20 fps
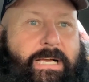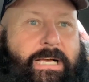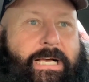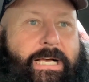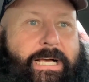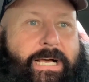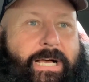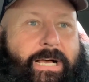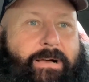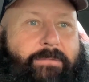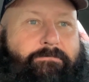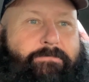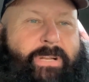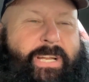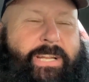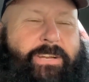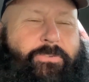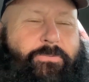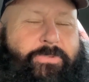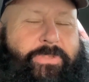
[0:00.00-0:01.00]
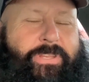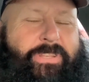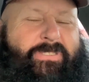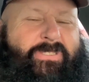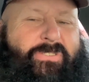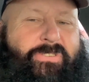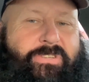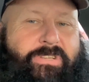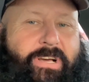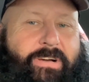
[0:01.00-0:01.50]
But I don't think
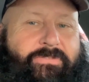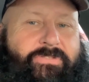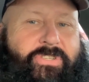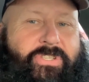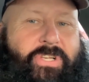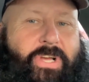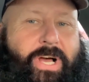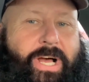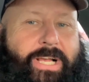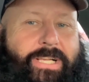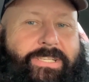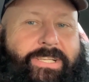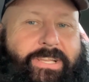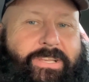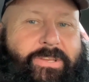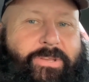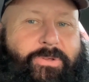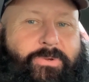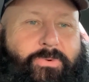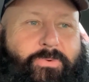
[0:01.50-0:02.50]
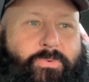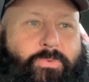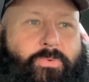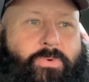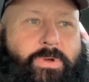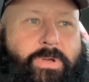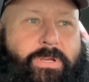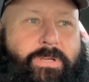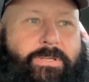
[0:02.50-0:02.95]
there's enough sauce that you